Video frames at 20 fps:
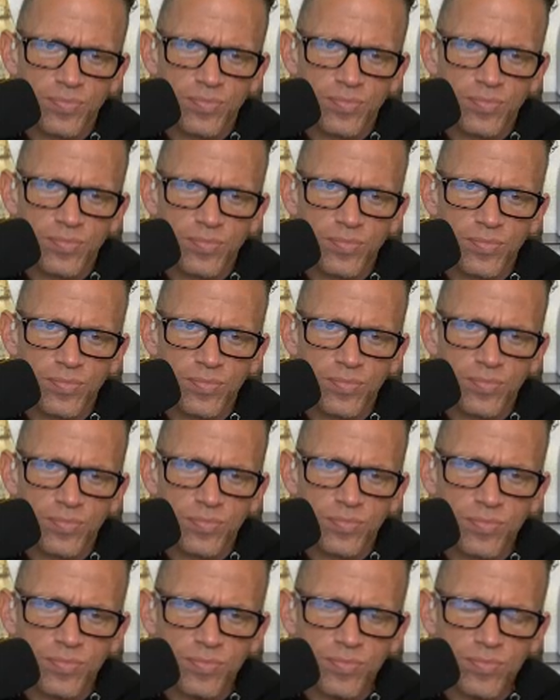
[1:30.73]

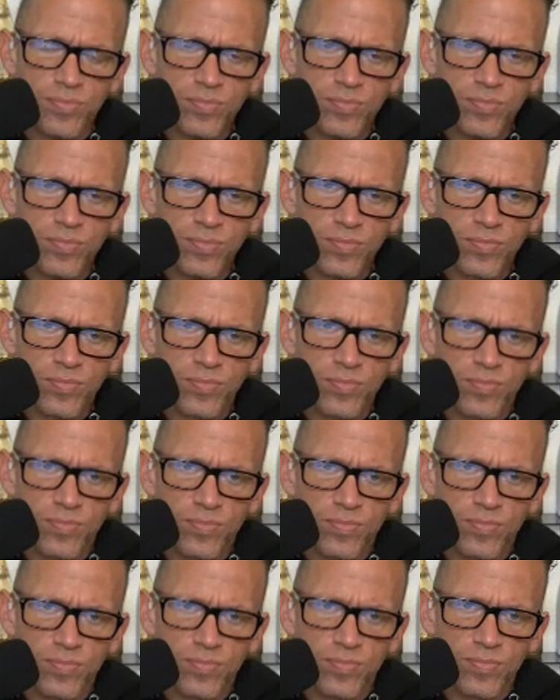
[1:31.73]

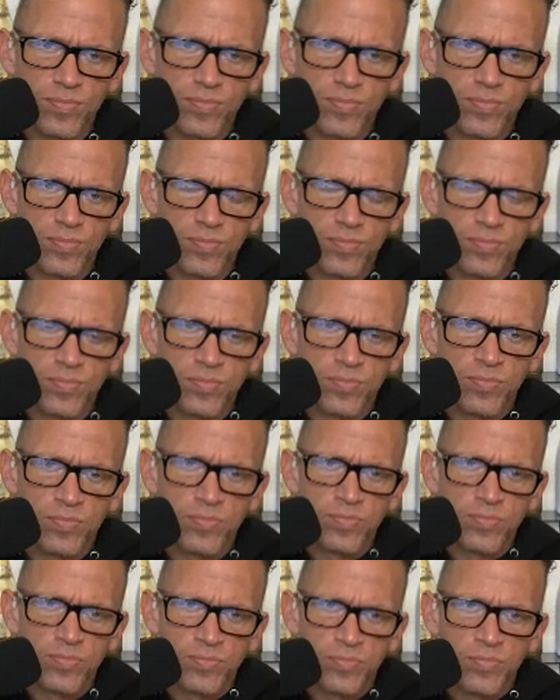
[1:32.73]

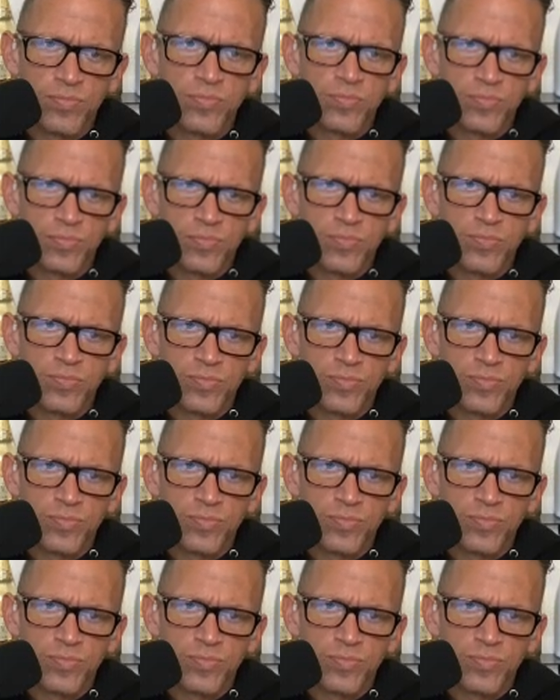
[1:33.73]
No words are spoken by the person on screen.